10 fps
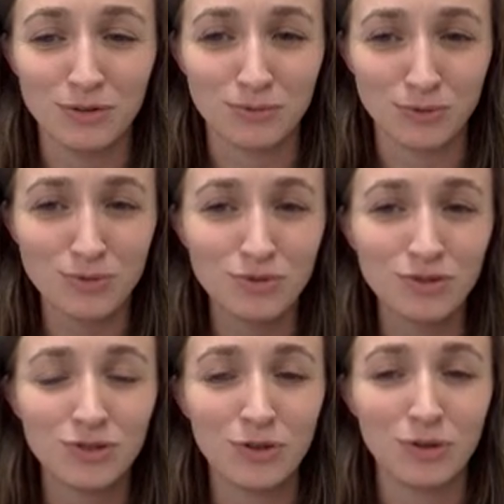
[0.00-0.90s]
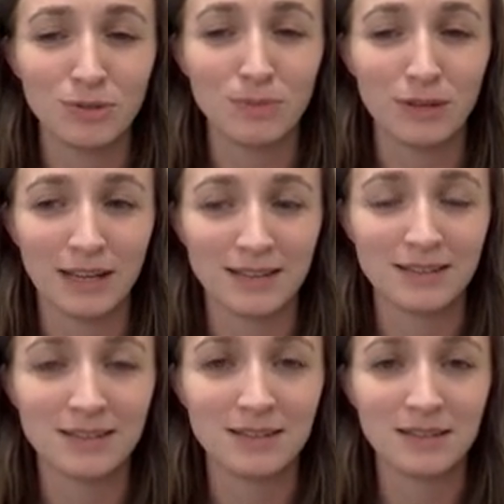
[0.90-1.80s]
roots so those
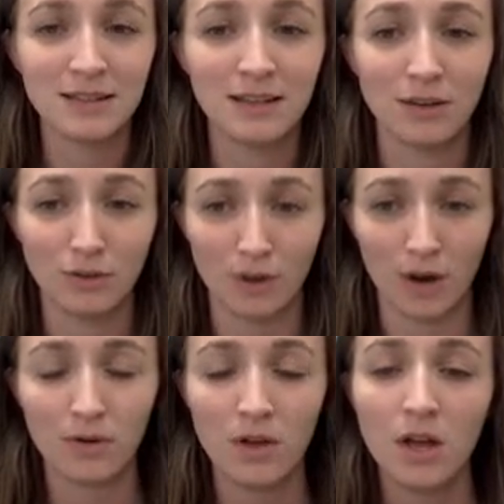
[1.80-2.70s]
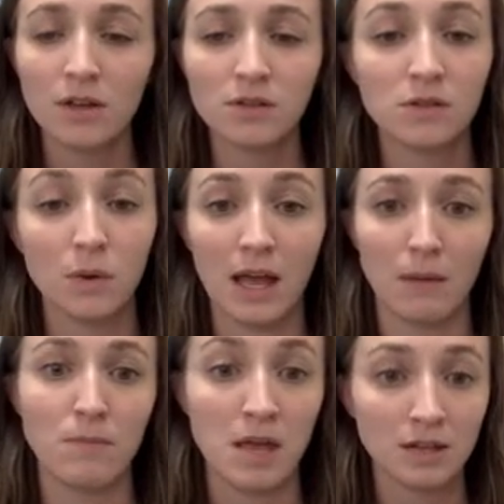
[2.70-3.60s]
plants can grow. So
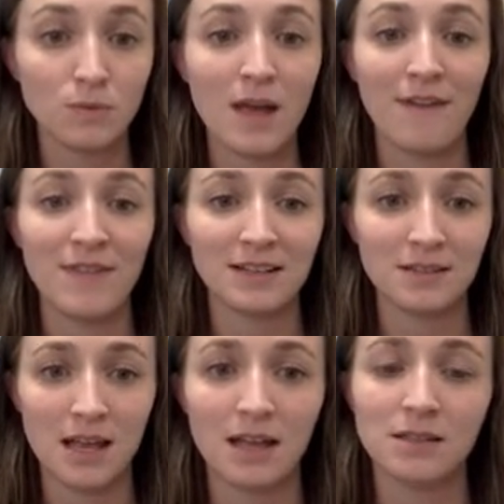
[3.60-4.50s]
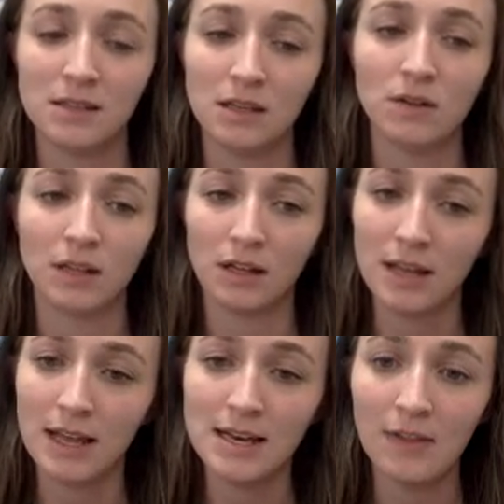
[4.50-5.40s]
again, because we have that sand, silt, and the
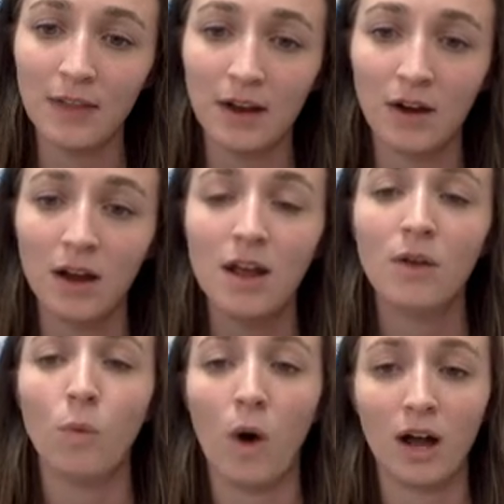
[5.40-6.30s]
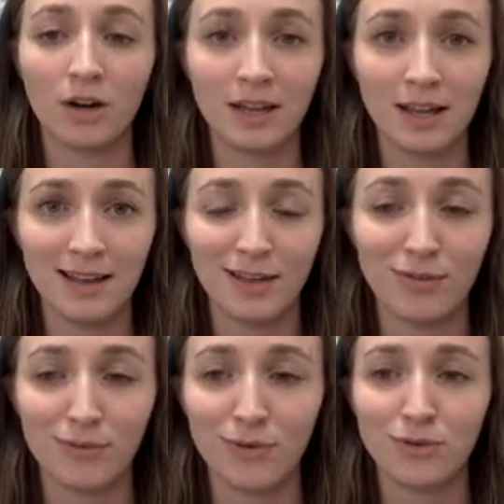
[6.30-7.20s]
clay down there, water can get
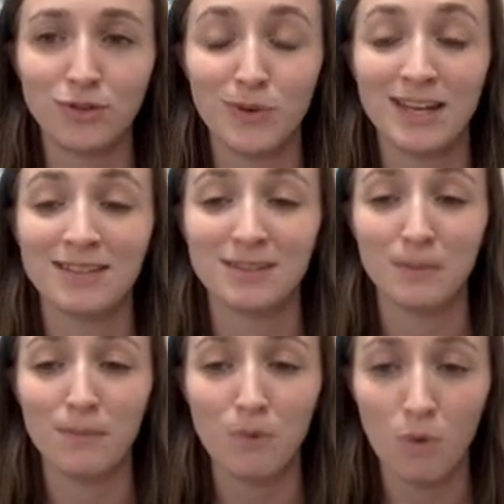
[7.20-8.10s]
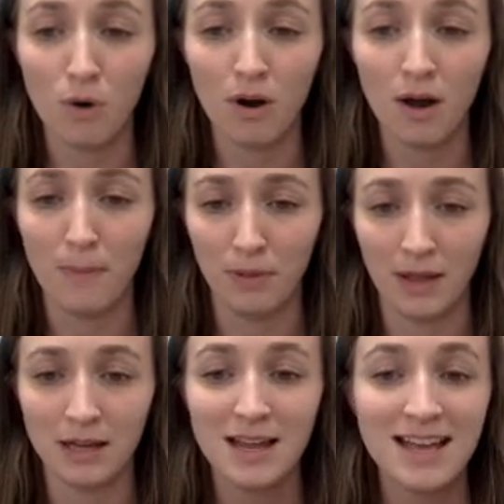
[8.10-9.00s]
through so it can support a
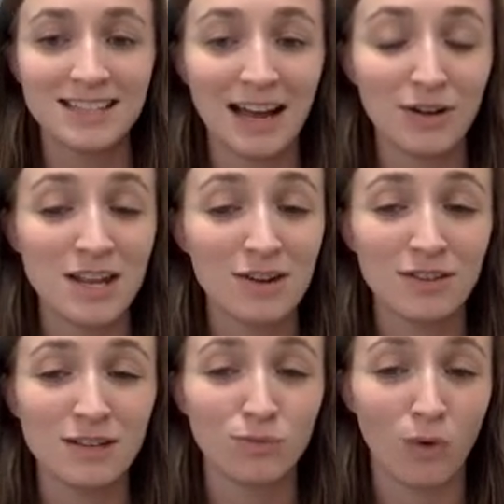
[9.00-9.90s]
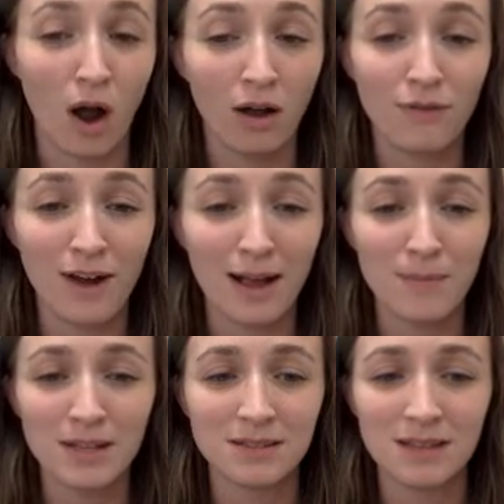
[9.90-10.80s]
plant. Down here, these rock
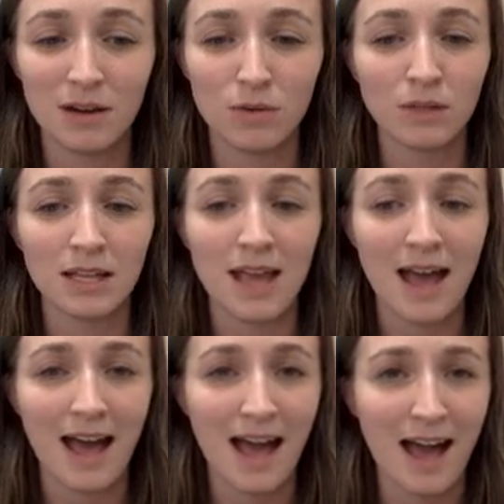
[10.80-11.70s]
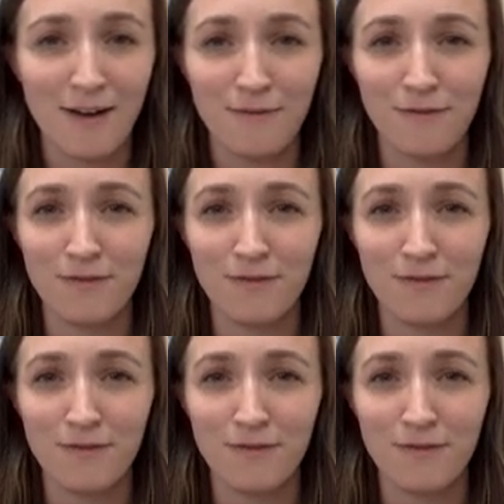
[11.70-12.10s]
fragments, they don't really have